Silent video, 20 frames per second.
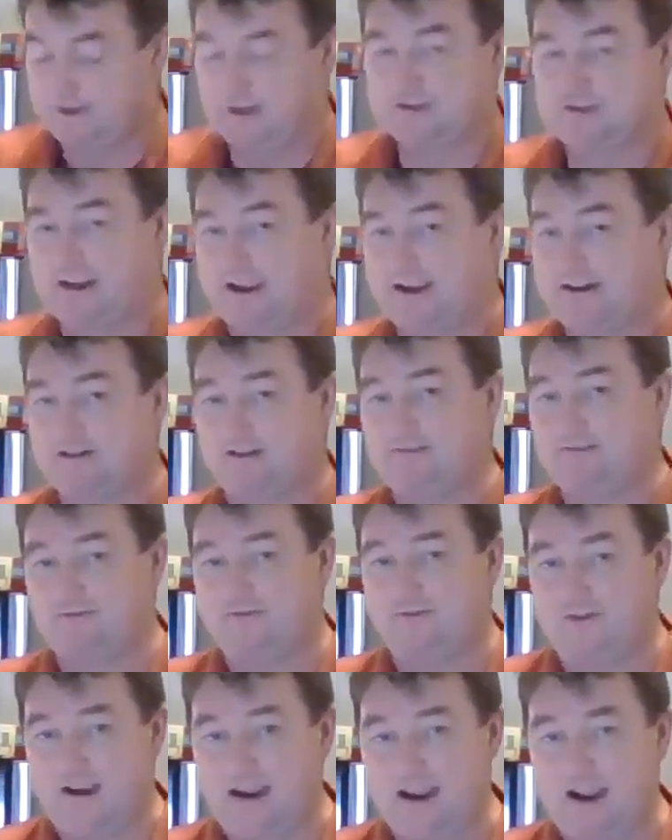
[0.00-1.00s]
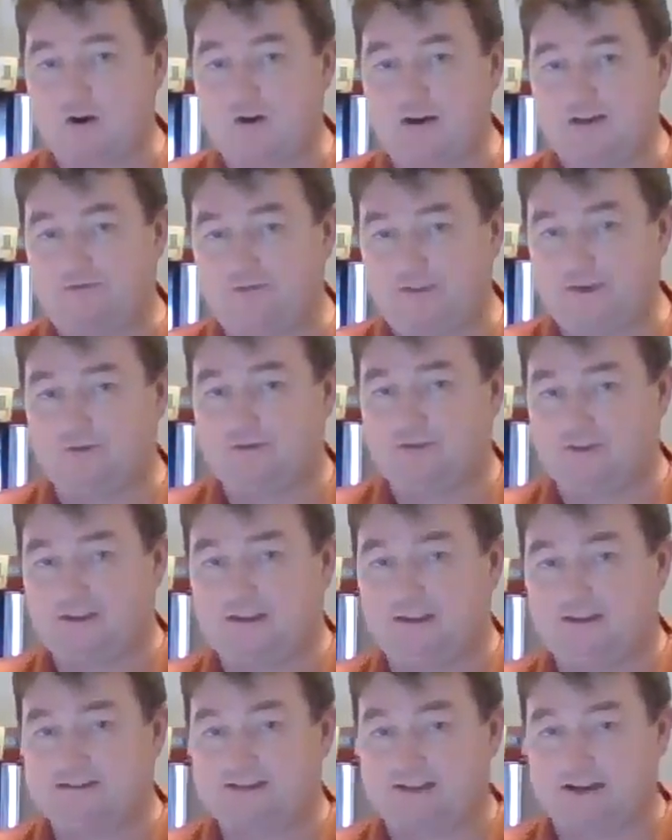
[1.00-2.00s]
There's actually very few
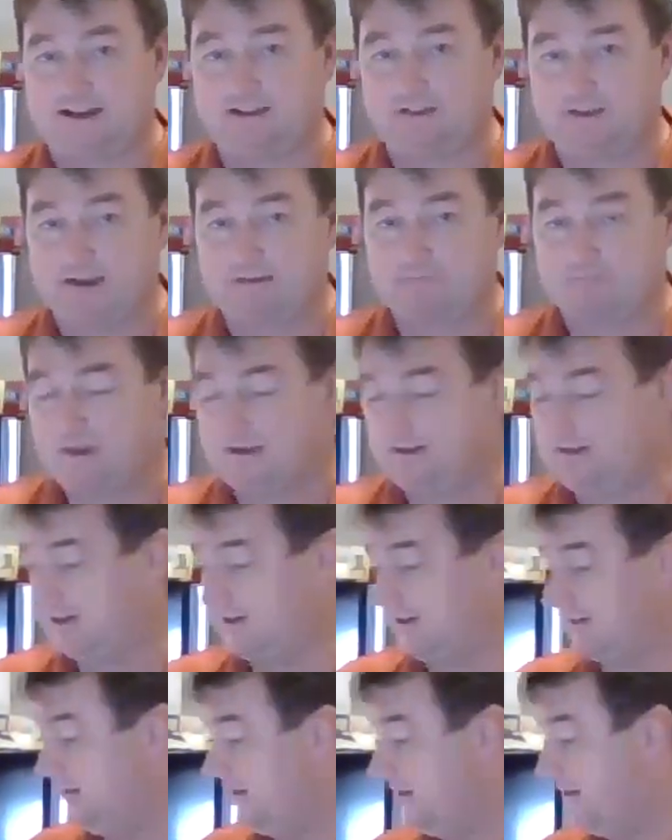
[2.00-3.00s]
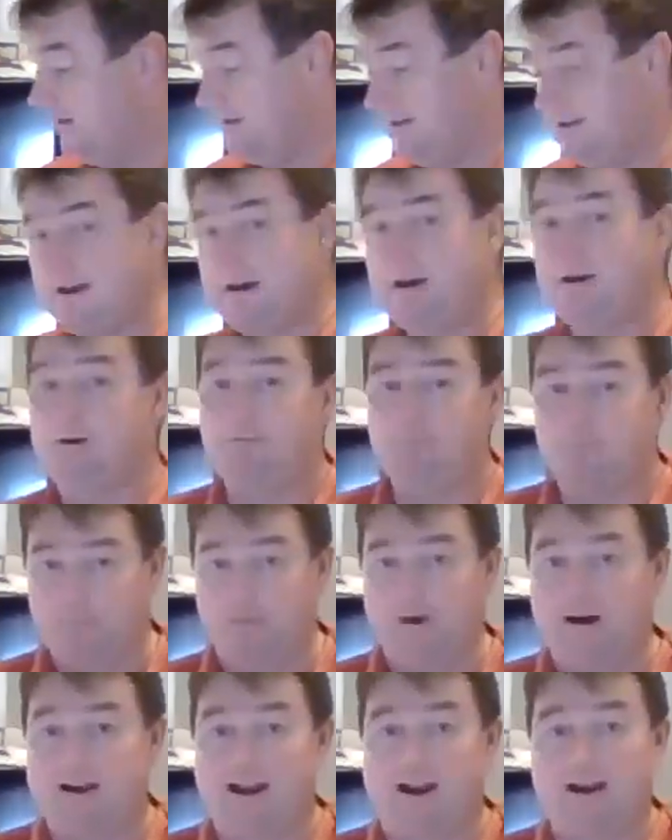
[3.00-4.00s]
things that I like mint in,
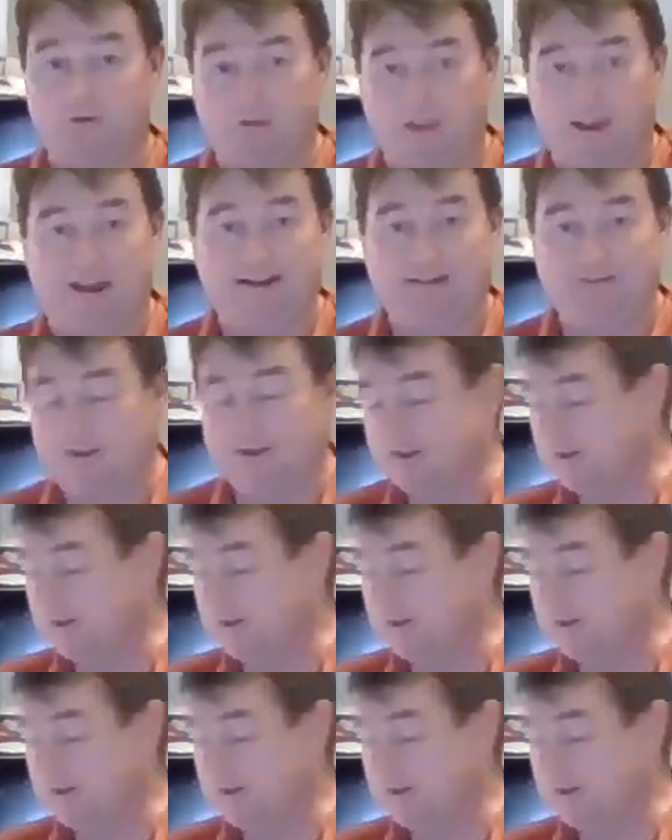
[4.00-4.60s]
but I like